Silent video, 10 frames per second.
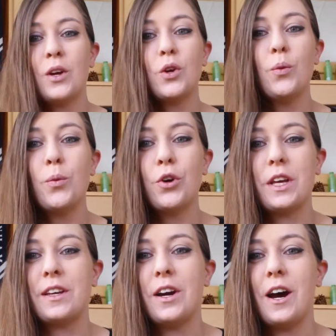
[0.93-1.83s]
Good
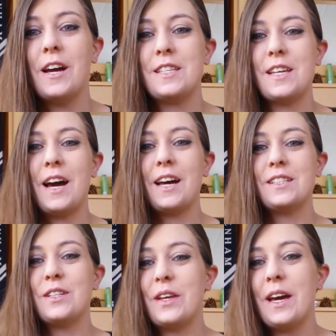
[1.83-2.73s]
morning guys, and
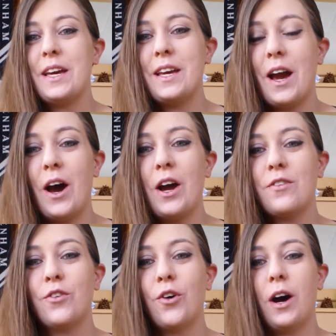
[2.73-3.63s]
today I
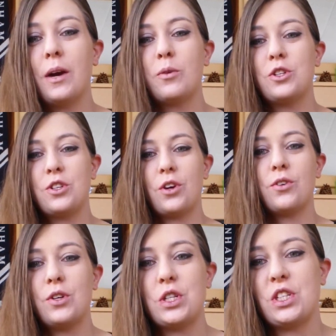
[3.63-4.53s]
thought I would show
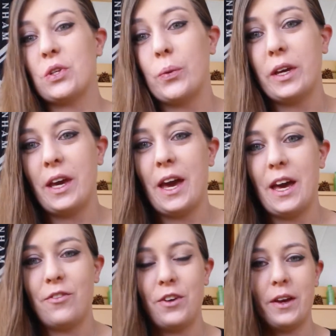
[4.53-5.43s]
you just a quick
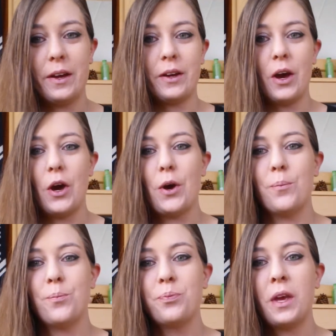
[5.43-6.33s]
hair thing.
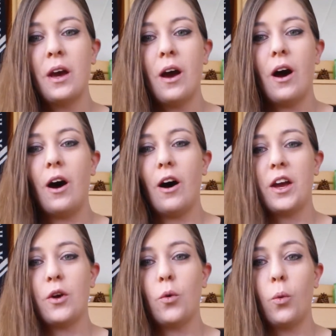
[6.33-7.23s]

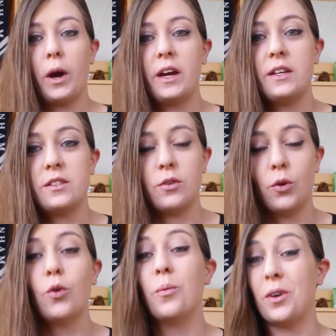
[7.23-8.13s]
I always,
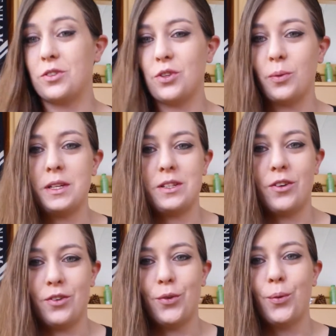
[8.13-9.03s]
or almost always,
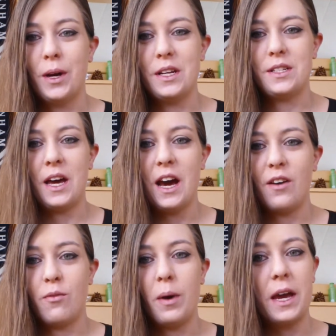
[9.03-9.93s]
not always,
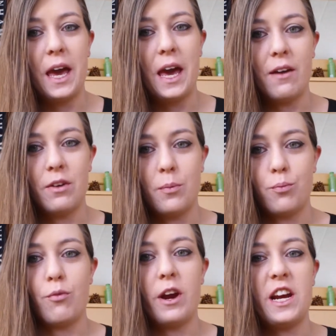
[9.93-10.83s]
have my hair in a
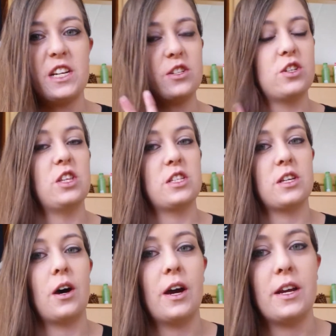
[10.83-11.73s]
braid to the
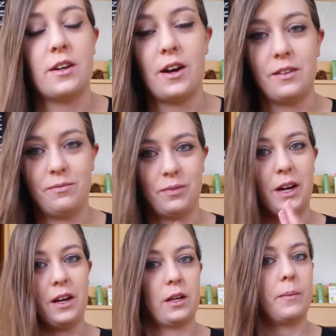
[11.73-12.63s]
side. I
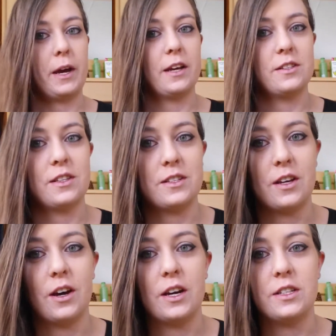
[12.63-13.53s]
like my hair to the
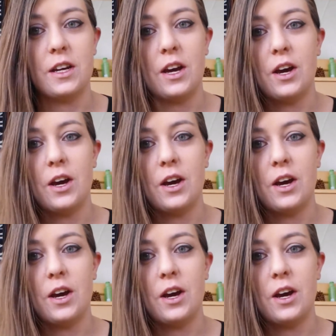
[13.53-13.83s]
side.